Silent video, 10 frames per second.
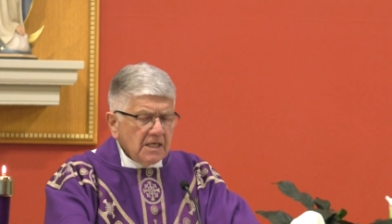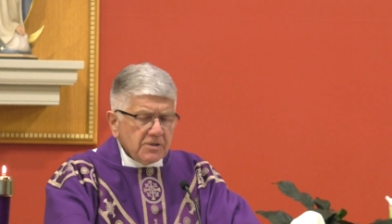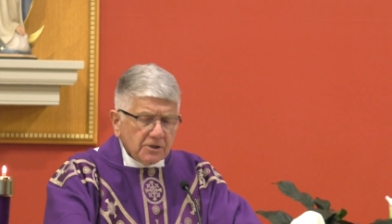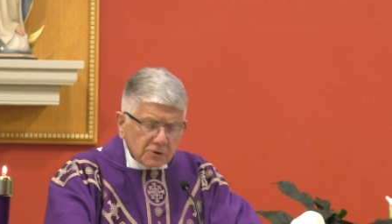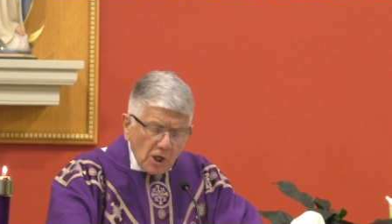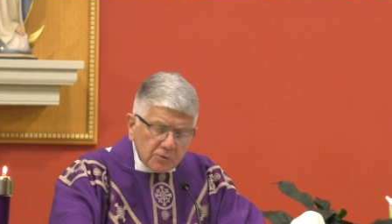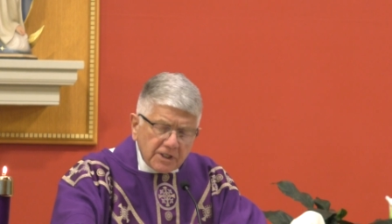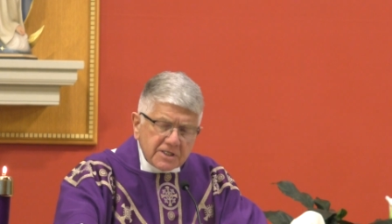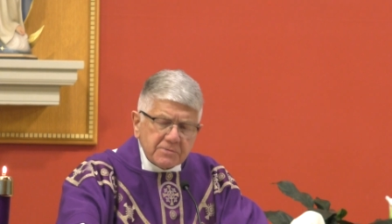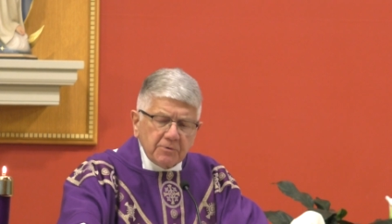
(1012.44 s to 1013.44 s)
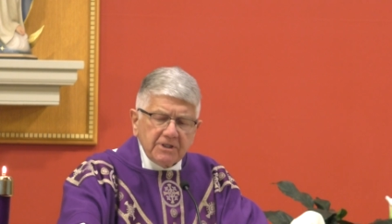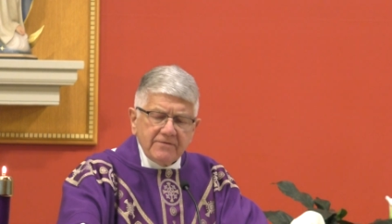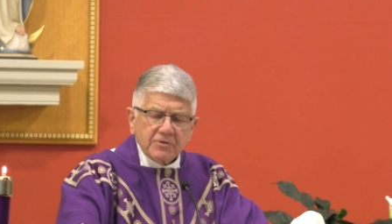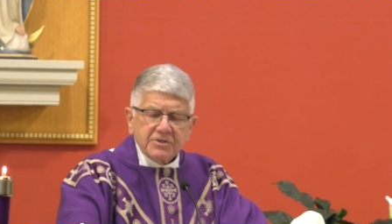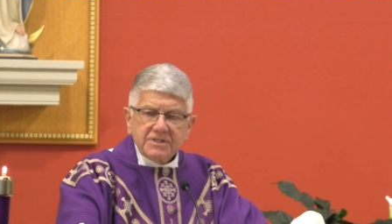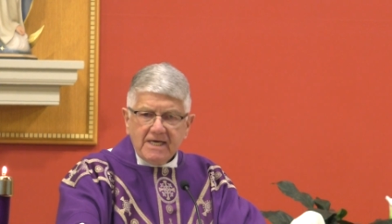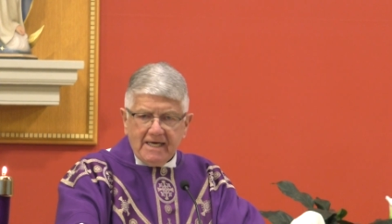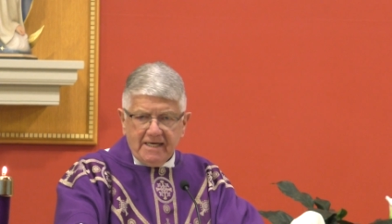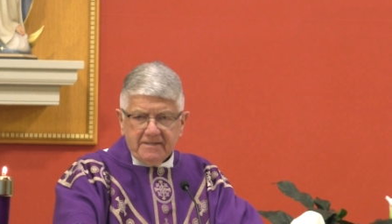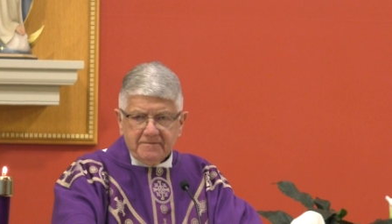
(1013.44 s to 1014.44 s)
The lowliest believer
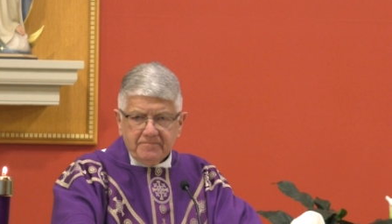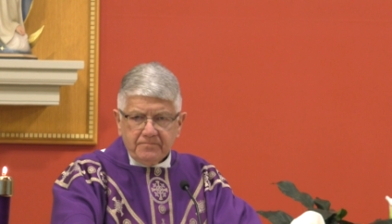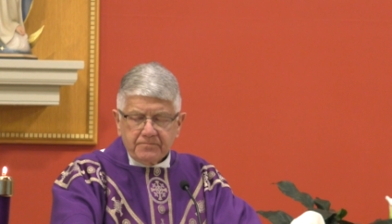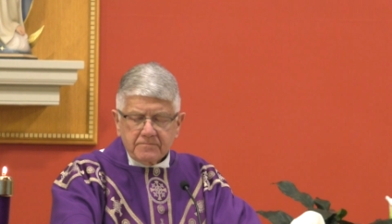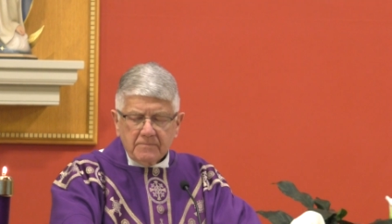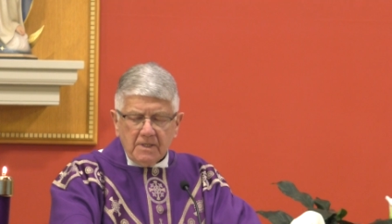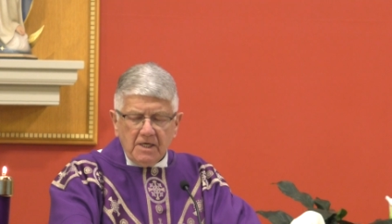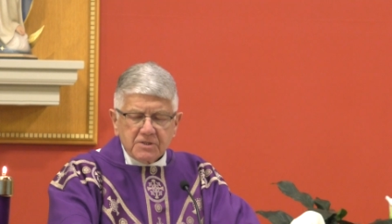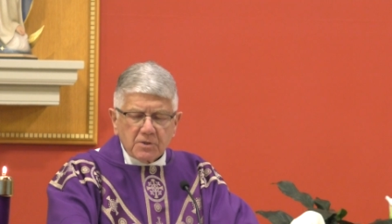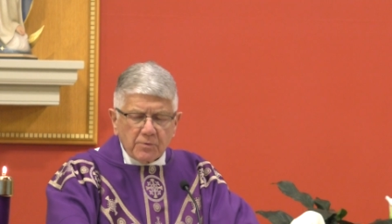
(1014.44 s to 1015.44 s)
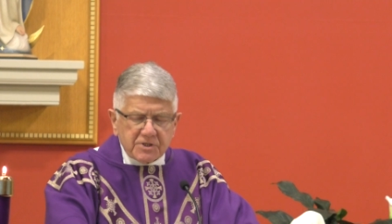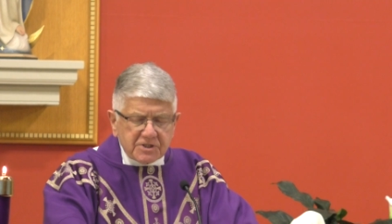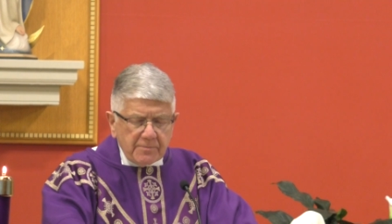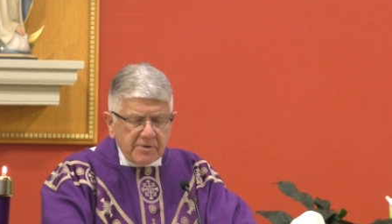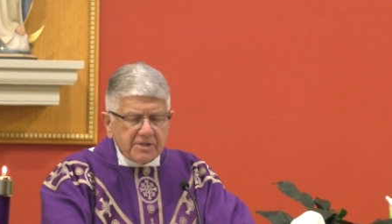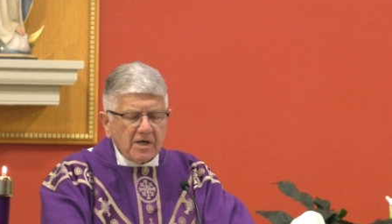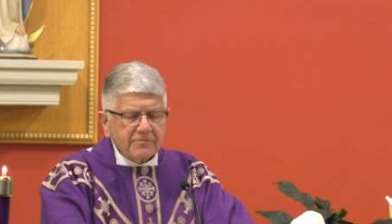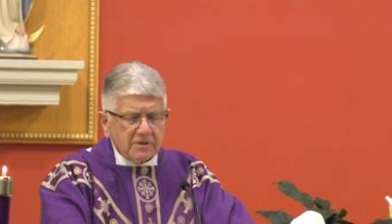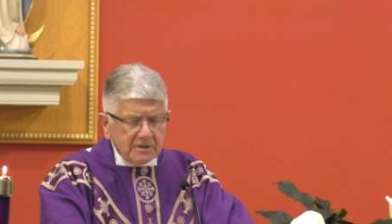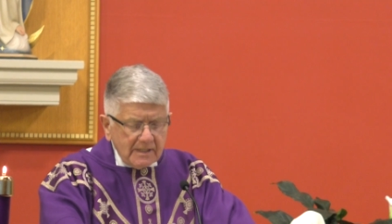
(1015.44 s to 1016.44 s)
today is the recipient
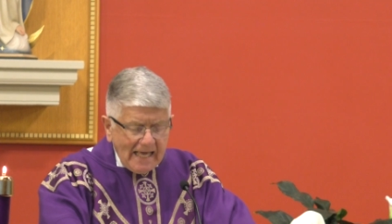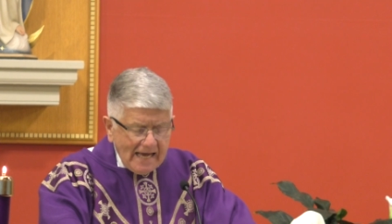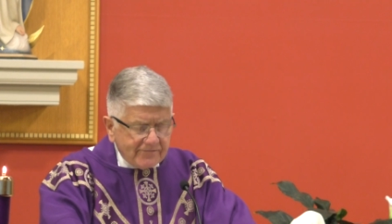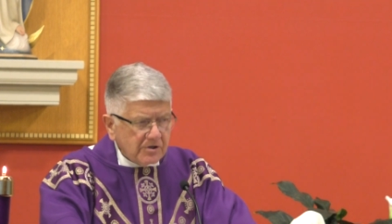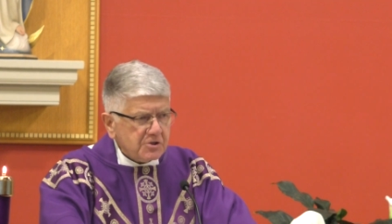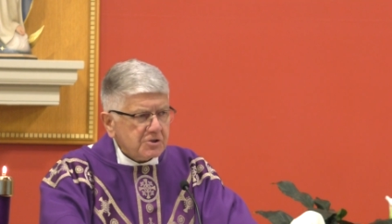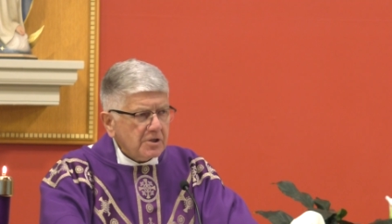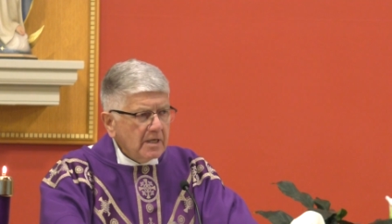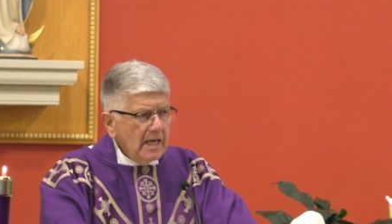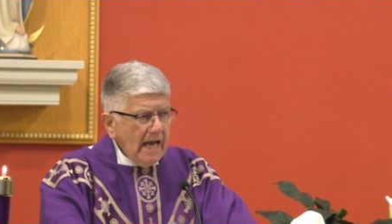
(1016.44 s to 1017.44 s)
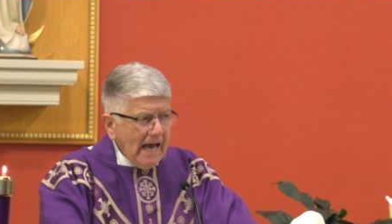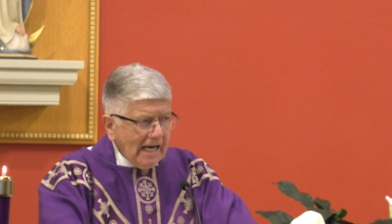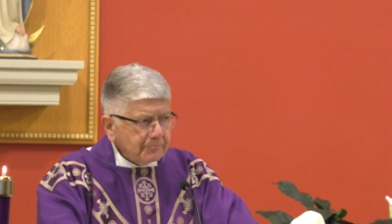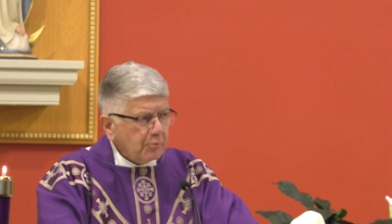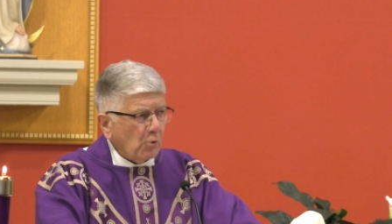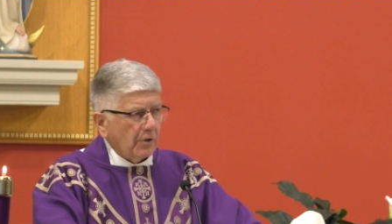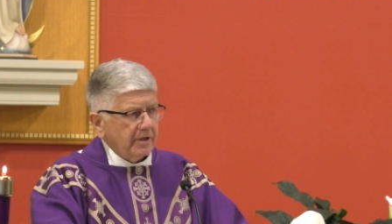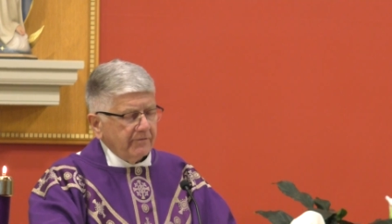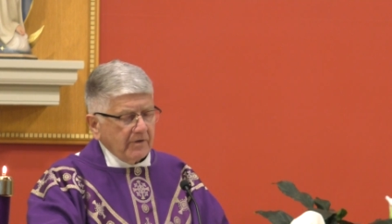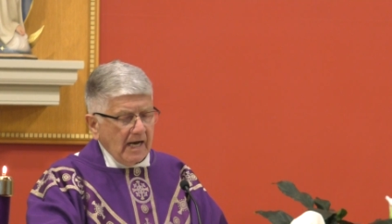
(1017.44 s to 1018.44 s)
of the lavish
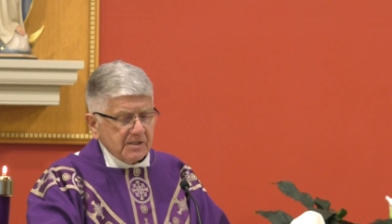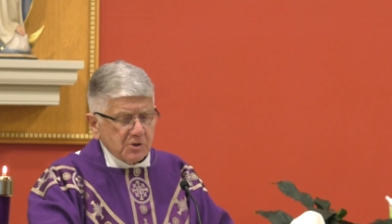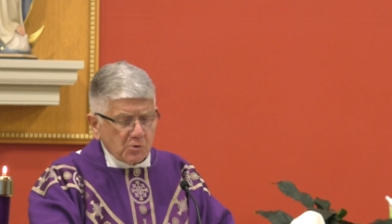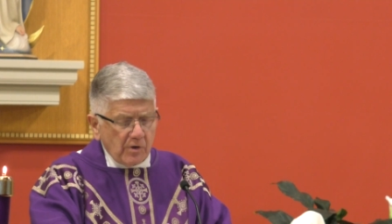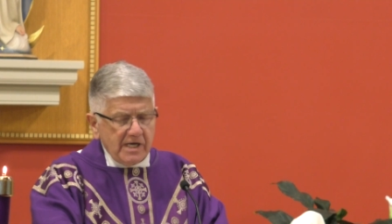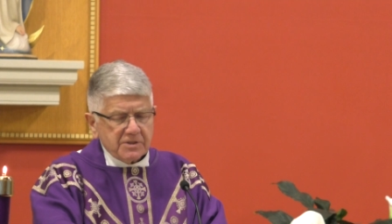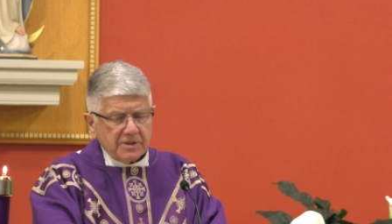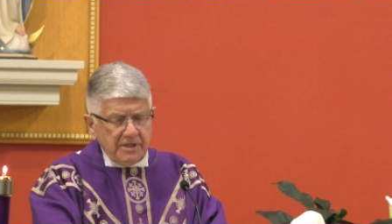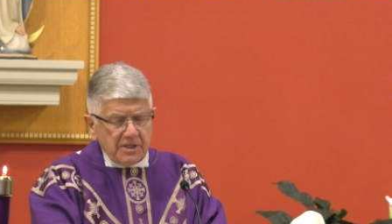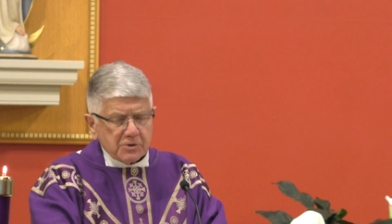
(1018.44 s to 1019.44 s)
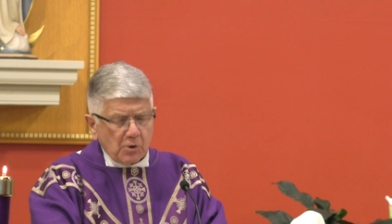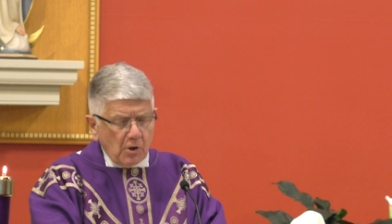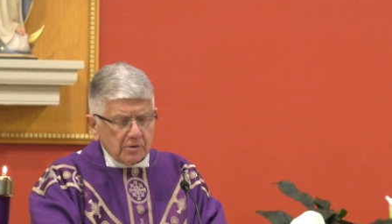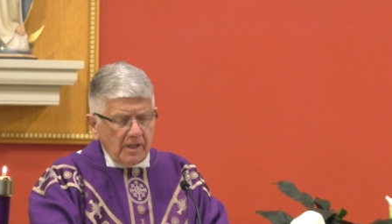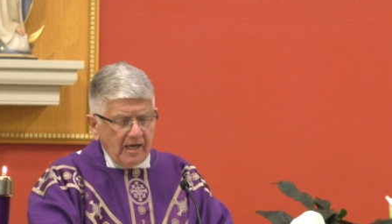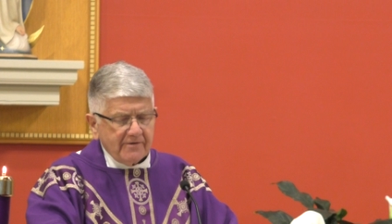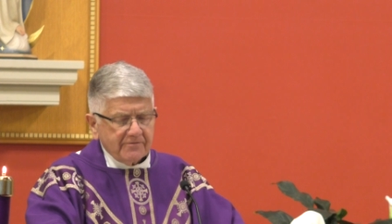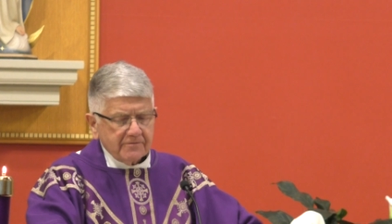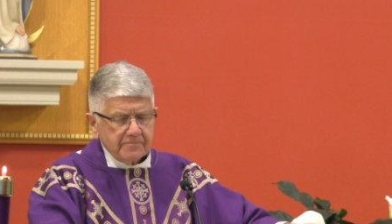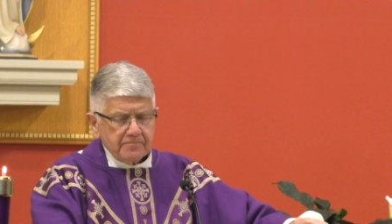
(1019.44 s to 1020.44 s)
outpouring of God's grace in his or her
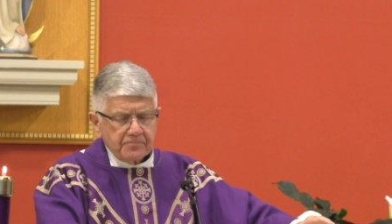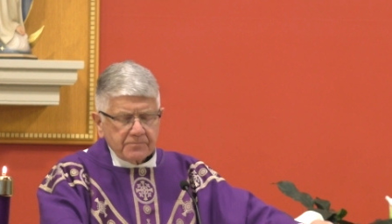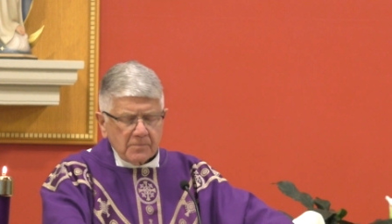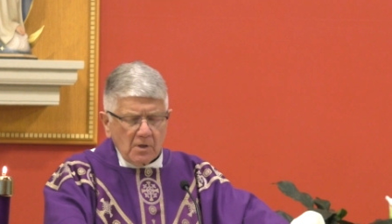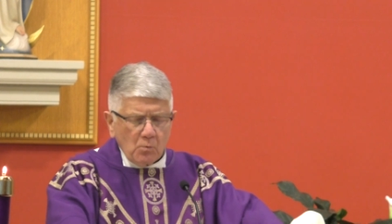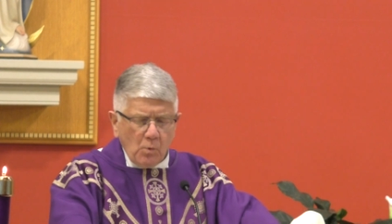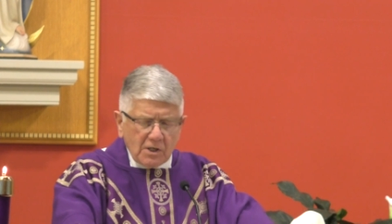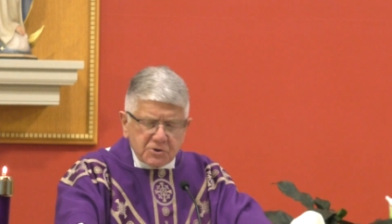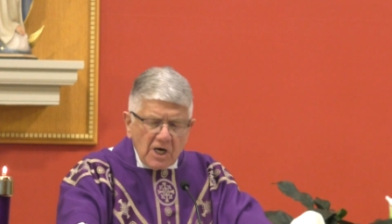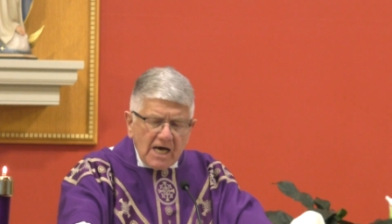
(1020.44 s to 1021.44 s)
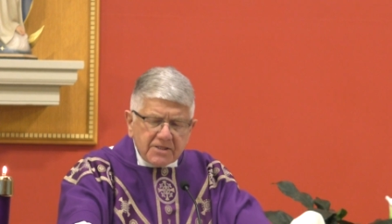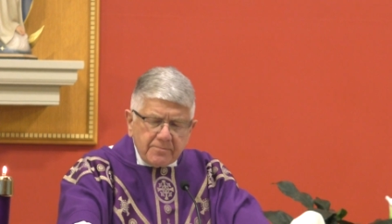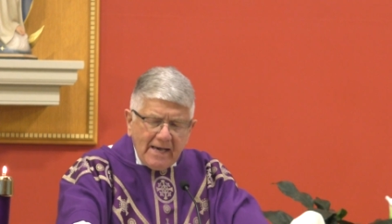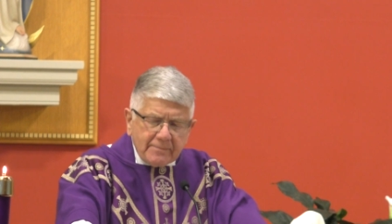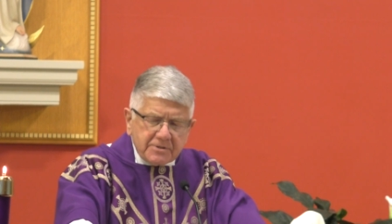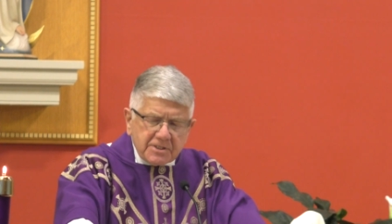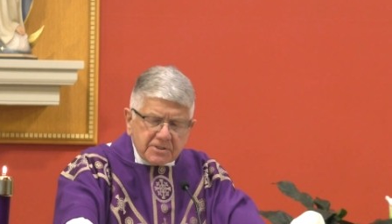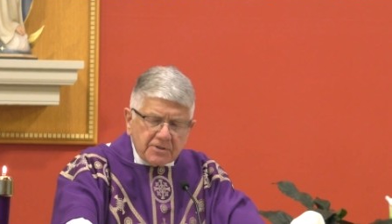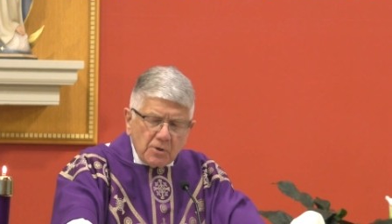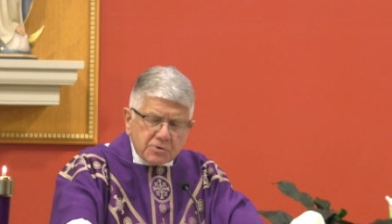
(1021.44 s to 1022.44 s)
life, while John the
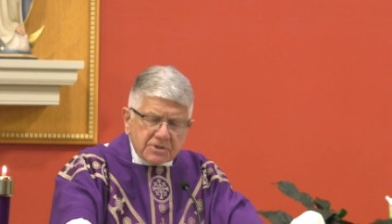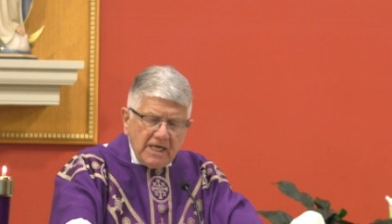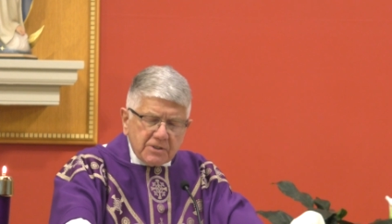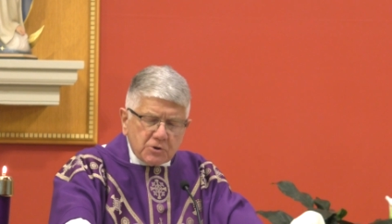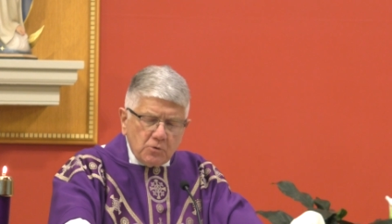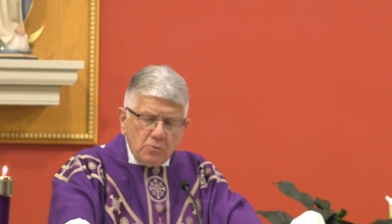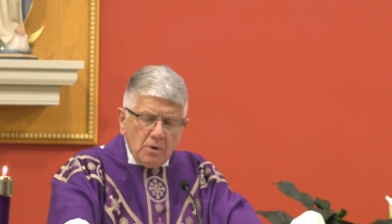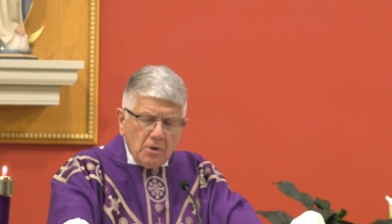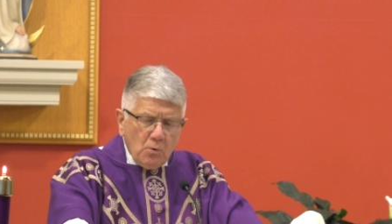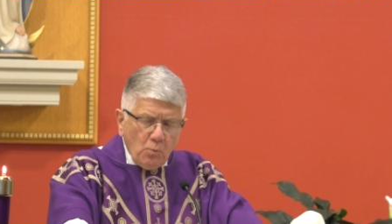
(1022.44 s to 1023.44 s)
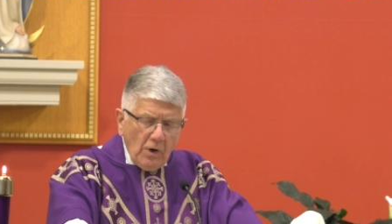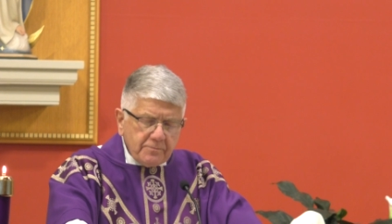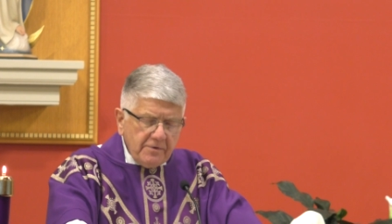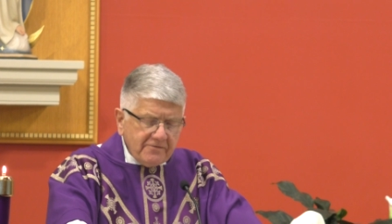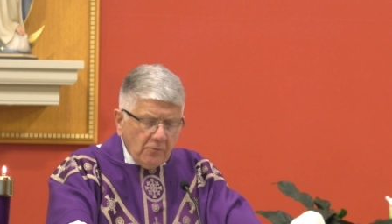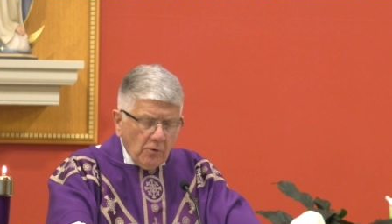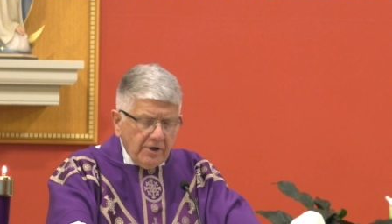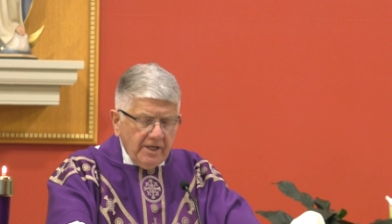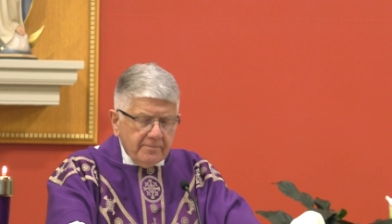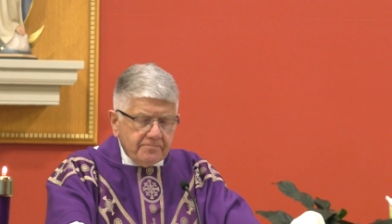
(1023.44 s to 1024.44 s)
Baptist and those saints who went before
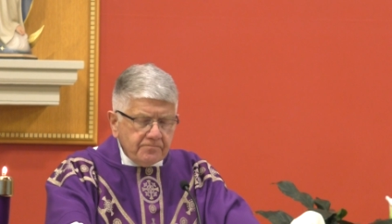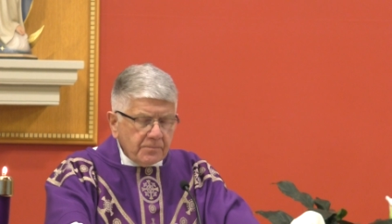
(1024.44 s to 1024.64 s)
him